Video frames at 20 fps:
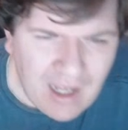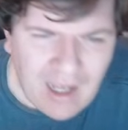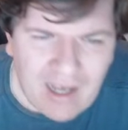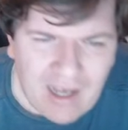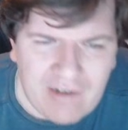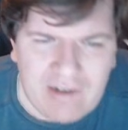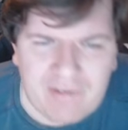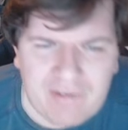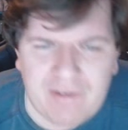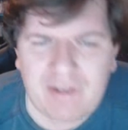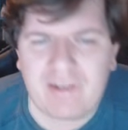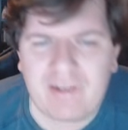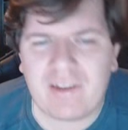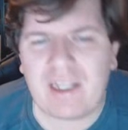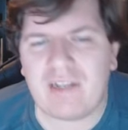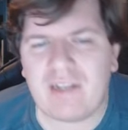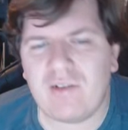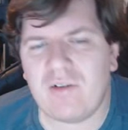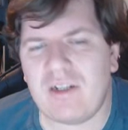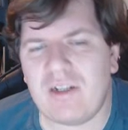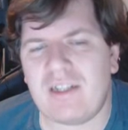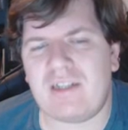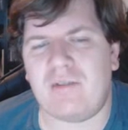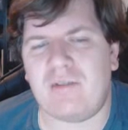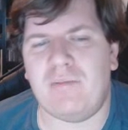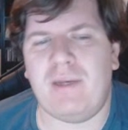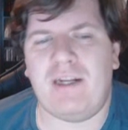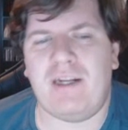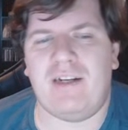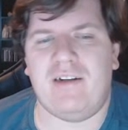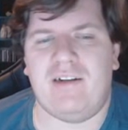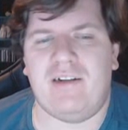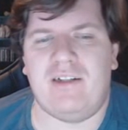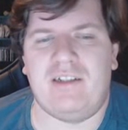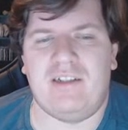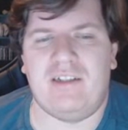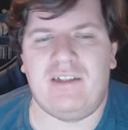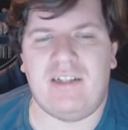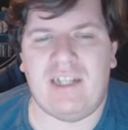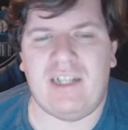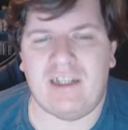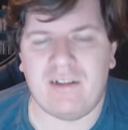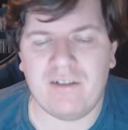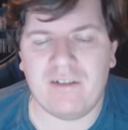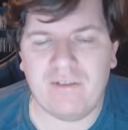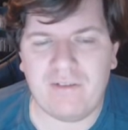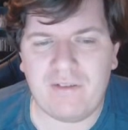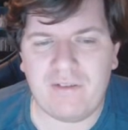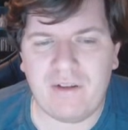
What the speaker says: However, they do a little better in stealth.